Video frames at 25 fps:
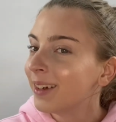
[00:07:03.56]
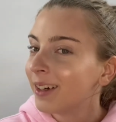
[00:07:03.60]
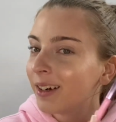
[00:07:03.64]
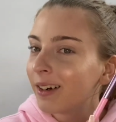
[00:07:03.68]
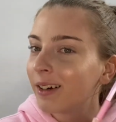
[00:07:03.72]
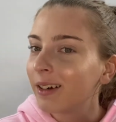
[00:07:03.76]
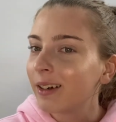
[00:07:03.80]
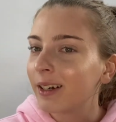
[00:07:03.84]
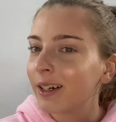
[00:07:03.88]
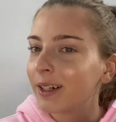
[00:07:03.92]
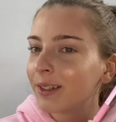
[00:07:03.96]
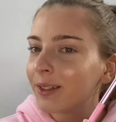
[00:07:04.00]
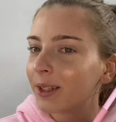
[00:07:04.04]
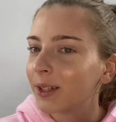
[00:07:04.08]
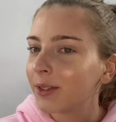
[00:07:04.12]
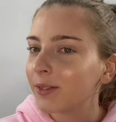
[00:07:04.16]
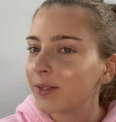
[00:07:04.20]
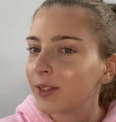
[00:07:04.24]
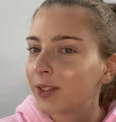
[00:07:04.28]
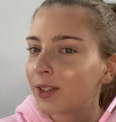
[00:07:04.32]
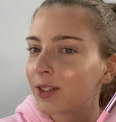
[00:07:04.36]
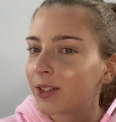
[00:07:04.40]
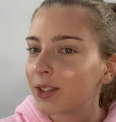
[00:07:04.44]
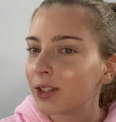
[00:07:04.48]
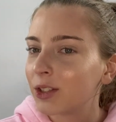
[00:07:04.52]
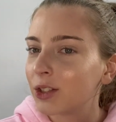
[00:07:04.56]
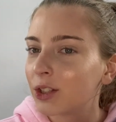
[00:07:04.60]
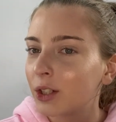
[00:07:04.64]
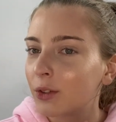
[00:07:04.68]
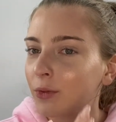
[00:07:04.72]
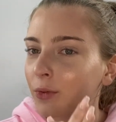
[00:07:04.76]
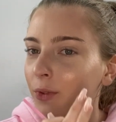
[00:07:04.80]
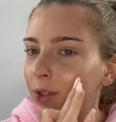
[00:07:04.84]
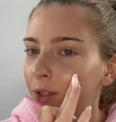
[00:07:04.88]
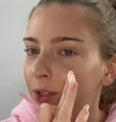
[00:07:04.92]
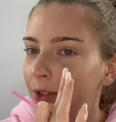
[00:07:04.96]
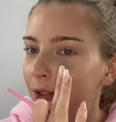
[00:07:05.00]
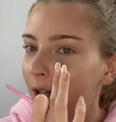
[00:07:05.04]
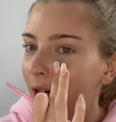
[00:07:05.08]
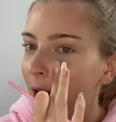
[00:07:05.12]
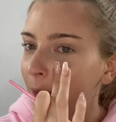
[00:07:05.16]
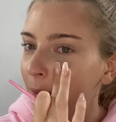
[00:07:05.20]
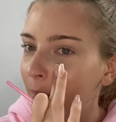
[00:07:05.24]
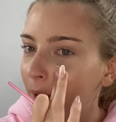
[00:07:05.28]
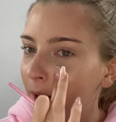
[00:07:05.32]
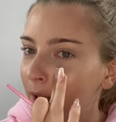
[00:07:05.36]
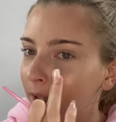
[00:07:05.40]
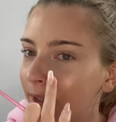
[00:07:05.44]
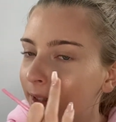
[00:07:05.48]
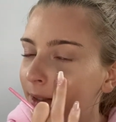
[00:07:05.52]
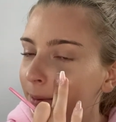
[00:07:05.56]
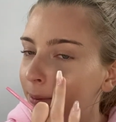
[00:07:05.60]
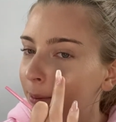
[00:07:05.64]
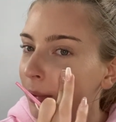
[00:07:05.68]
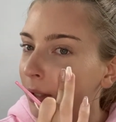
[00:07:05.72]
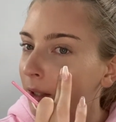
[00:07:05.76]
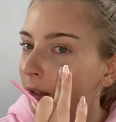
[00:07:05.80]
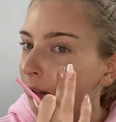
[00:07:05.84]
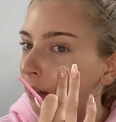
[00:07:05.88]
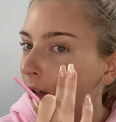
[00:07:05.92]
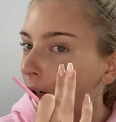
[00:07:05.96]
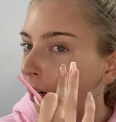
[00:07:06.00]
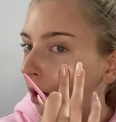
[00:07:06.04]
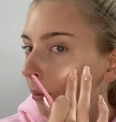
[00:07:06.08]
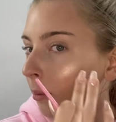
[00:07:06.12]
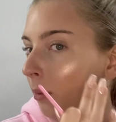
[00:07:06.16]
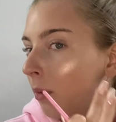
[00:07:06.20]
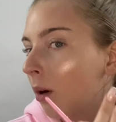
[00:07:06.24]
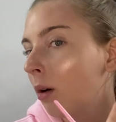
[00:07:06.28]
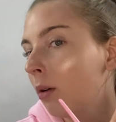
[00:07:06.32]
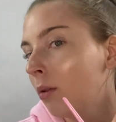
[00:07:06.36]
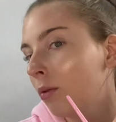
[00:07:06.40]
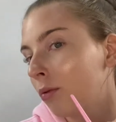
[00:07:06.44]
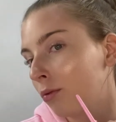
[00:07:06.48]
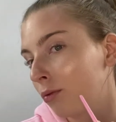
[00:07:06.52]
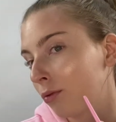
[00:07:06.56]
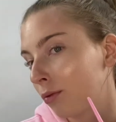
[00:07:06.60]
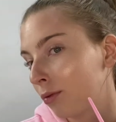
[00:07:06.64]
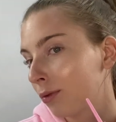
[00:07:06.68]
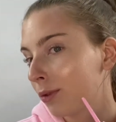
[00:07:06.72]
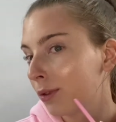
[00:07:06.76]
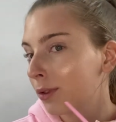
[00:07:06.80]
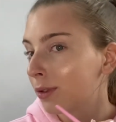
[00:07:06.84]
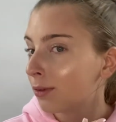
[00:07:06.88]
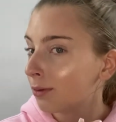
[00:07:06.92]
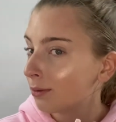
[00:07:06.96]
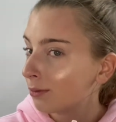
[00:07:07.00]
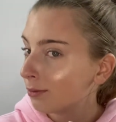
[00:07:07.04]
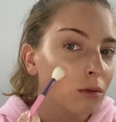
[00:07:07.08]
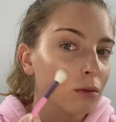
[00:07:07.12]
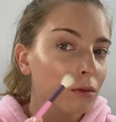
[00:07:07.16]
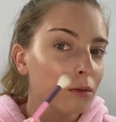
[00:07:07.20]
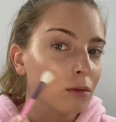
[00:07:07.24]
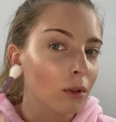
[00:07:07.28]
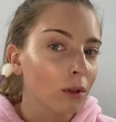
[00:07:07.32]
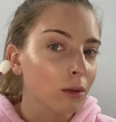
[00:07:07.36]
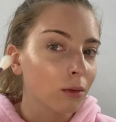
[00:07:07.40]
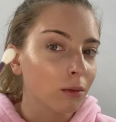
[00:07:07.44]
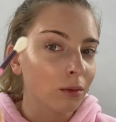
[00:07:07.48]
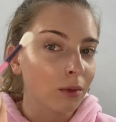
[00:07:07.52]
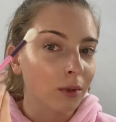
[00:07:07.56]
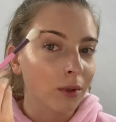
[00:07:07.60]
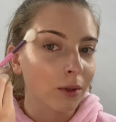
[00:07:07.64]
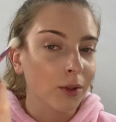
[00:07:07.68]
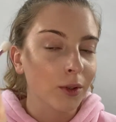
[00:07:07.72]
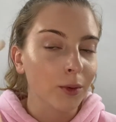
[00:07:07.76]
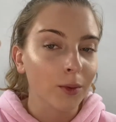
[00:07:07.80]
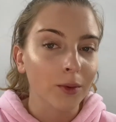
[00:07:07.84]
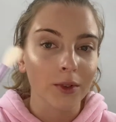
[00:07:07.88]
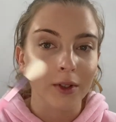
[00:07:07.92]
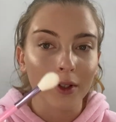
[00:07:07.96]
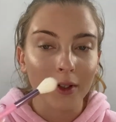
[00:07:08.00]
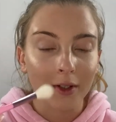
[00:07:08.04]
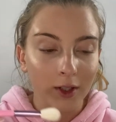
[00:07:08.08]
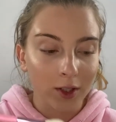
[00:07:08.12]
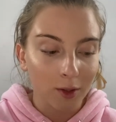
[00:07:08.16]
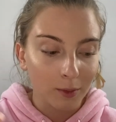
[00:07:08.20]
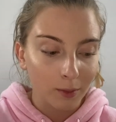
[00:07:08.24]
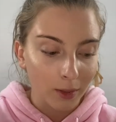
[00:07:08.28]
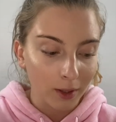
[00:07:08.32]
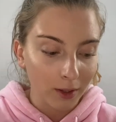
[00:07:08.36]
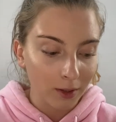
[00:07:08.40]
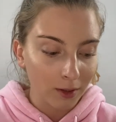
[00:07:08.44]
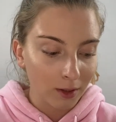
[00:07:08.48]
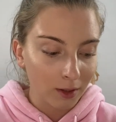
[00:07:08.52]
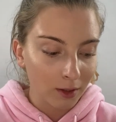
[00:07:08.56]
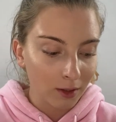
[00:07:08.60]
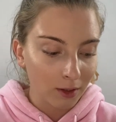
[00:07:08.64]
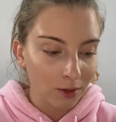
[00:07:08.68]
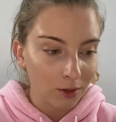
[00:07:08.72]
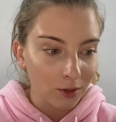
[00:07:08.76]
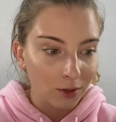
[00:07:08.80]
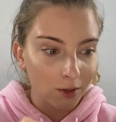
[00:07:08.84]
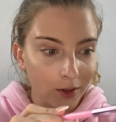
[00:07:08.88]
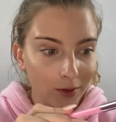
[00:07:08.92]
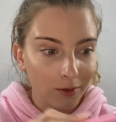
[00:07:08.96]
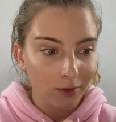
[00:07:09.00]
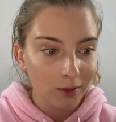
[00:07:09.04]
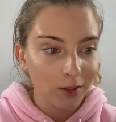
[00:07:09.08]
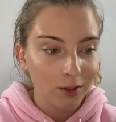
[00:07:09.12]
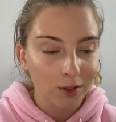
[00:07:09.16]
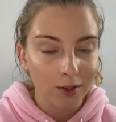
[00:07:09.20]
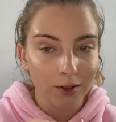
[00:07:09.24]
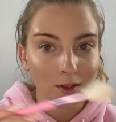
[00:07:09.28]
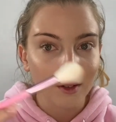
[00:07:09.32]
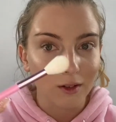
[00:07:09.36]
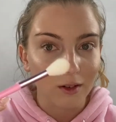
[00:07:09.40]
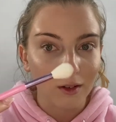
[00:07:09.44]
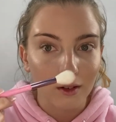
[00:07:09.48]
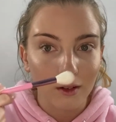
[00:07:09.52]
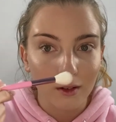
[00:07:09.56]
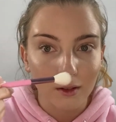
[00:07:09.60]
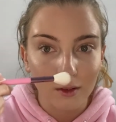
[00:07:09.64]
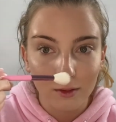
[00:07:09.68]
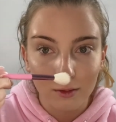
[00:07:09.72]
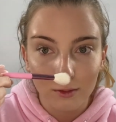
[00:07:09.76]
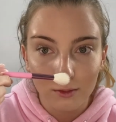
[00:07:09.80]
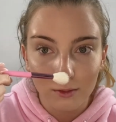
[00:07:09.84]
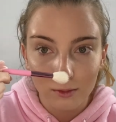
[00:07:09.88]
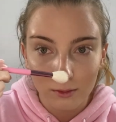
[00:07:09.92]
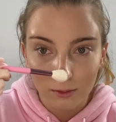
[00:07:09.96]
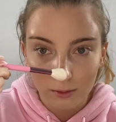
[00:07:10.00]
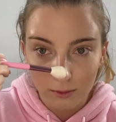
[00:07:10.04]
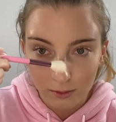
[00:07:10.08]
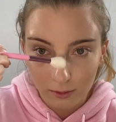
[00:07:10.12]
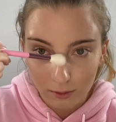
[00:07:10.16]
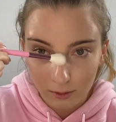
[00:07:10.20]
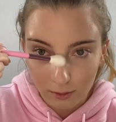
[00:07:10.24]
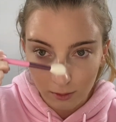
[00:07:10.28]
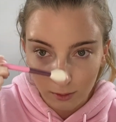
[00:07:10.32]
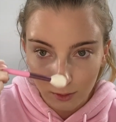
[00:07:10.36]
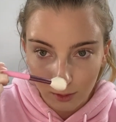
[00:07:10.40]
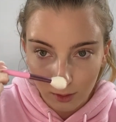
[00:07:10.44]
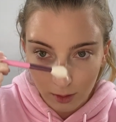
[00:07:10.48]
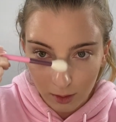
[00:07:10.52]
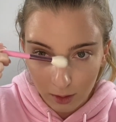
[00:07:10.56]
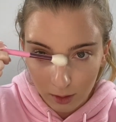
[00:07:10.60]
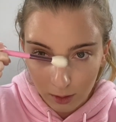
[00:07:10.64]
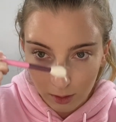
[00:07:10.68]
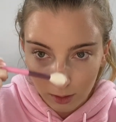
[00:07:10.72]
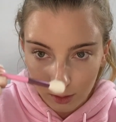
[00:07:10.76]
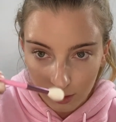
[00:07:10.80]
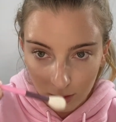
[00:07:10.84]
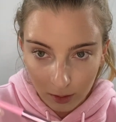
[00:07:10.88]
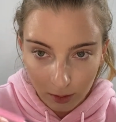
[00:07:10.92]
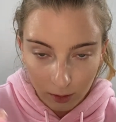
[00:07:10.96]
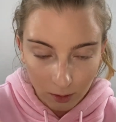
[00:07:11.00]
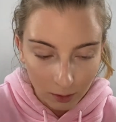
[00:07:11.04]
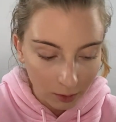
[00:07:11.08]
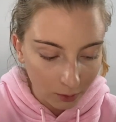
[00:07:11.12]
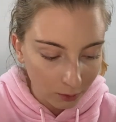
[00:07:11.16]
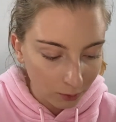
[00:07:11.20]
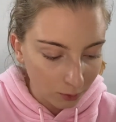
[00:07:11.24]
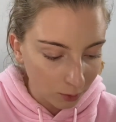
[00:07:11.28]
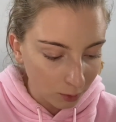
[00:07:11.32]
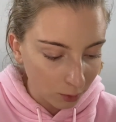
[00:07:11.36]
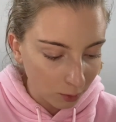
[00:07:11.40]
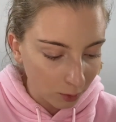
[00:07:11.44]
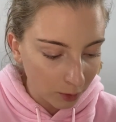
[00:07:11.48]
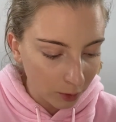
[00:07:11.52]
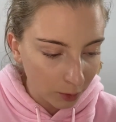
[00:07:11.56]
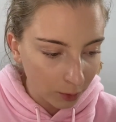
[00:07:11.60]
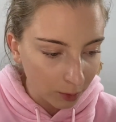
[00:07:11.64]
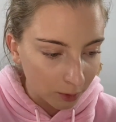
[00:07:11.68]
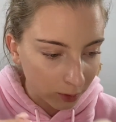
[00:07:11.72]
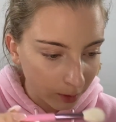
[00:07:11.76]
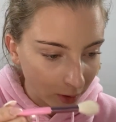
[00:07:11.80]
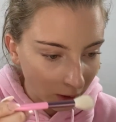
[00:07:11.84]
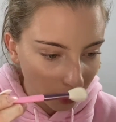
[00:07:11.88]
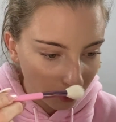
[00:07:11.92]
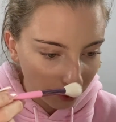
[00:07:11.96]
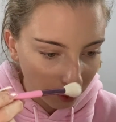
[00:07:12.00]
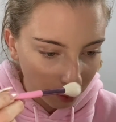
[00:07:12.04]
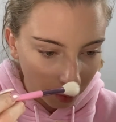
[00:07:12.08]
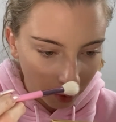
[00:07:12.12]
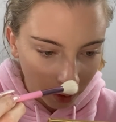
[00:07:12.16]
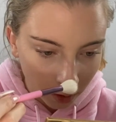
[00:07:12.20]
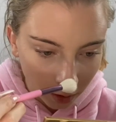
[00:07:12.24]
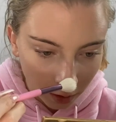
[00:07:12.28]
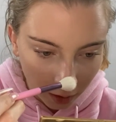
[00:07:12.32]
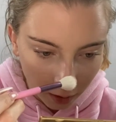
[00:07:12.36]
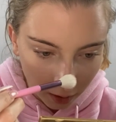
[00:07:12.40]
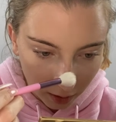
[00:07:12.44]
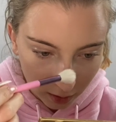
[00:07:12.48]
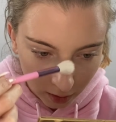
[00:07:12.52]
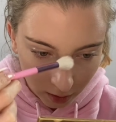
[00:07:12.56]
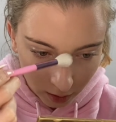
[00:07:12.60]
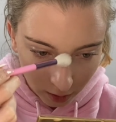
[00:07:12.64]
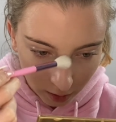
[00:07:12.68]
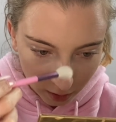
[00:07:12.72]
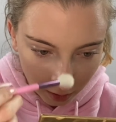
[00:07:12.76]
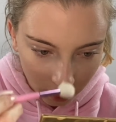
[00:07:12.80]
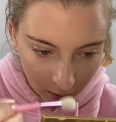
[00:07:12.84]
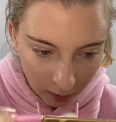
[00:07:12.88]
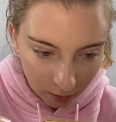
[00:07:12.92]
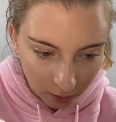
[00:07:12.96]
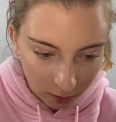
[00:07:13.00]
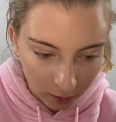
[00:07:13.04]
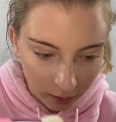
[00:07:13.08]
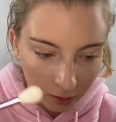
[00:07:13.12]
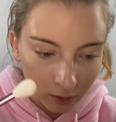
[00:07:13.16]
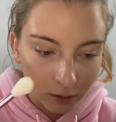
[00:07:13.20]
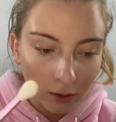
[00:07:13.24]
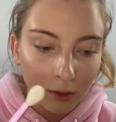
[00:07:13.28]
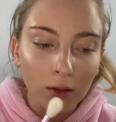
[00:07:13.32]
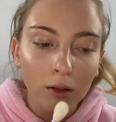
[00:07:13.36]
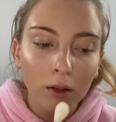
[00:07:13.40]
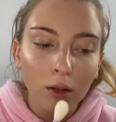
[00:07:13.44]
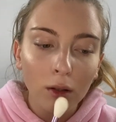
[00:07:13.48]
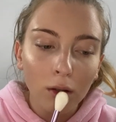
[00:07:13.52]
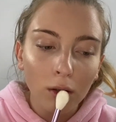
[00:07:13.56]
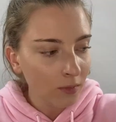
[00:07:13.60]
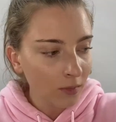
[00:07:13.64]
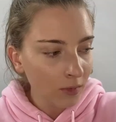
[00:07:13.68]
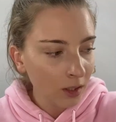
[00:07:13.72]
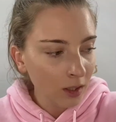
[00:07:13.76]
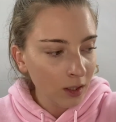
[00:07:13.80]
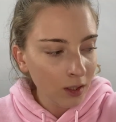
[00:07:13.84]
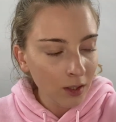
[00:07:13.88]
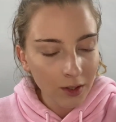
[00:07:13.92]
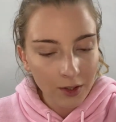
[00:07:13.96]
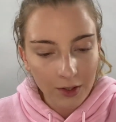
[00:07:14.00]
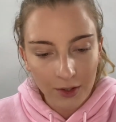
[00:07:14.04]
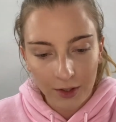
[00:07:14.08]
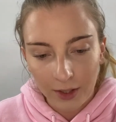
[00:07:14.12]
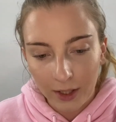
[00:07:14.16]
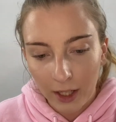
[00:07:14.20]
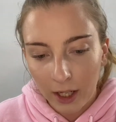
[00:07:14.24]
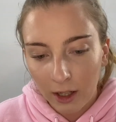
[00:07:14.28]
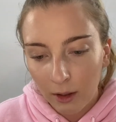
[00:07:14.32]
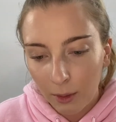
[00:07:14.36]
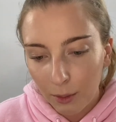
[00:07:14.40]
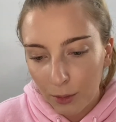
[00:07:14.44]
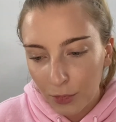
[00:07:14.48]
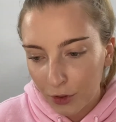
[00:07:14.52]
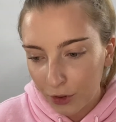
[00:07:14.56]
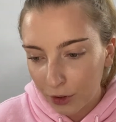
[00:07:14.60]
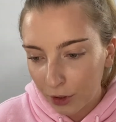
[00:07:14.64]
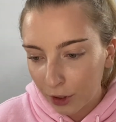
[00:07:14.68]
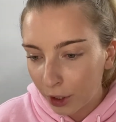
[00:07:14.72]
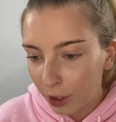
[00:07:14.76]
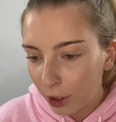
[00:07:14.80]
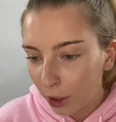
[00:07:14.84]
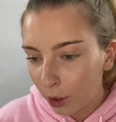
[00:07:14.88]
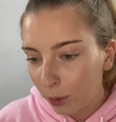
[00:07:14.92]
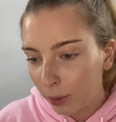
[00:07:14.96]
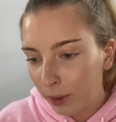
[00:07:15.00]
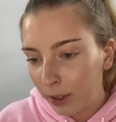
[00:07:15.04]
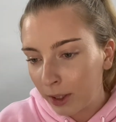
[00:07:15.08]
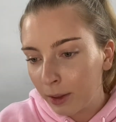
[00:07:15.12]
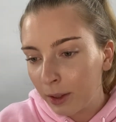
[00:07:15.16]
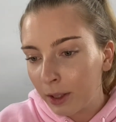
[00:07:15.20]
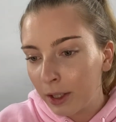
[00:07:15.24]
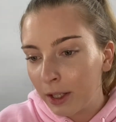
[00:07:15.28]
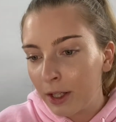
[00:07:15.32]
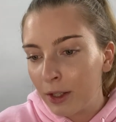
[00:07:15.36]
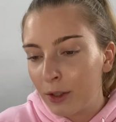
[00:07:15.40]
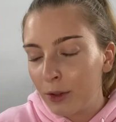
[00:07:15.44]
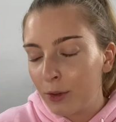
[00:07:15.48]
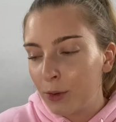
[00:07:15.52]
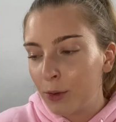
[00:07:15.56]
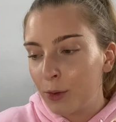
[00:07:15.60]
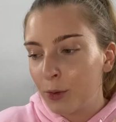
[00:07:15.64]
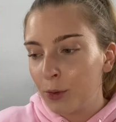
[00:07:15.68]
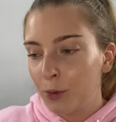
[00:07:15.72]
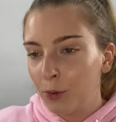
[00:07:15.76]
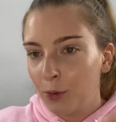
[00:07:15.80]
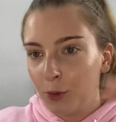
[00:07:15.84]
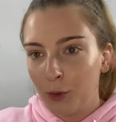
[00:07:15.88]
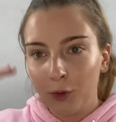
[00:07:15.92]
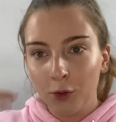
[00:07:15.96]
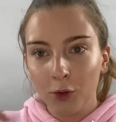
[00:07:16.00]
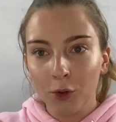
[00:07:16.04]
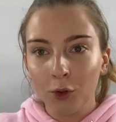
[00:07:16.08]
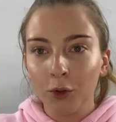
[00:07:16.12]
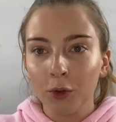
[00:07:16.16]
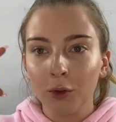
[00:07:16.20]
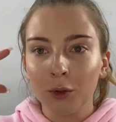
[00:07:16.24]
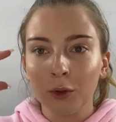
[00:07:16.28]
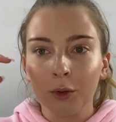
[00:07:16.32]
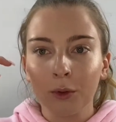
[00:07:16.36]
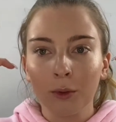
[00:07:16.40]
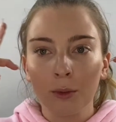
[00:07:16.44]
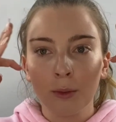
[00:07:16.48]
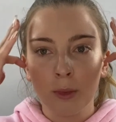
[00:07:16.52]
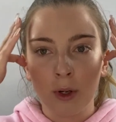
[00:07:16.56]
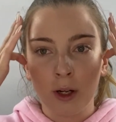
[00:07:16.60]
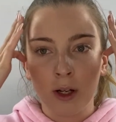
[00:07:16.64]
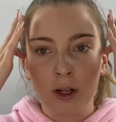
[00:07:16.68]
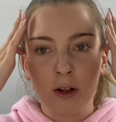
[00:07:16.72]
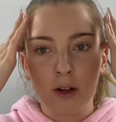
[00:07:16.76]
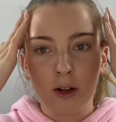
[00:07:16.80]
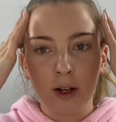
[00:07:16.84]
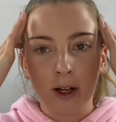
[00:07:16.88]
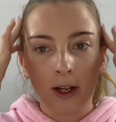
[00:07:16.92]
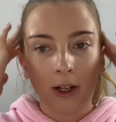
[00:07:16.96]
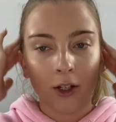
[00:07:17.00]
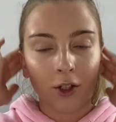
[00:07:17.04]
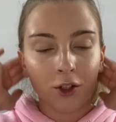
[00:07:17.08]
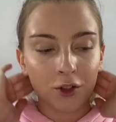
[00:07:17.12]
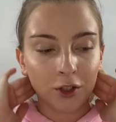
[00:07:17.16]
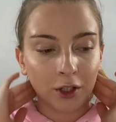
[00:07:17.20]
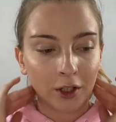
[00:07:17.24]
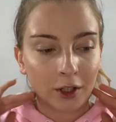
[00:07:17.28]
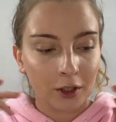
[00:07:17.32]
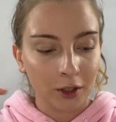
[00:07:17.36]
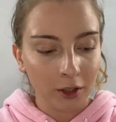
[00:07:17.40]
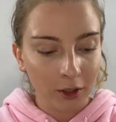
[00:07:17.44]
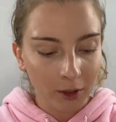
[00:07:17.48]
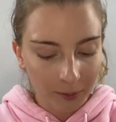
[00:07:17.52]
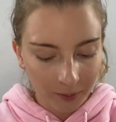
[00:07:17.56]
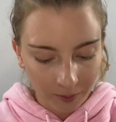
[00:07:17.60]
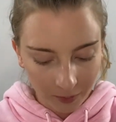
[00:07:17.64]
I know this is a Jeffree Star palette, but come on. What else was I expecting? It's Jeffree Star. Of course we're going to have a blinding highlighter. So now I'm just going to go in and do my eyeshadow.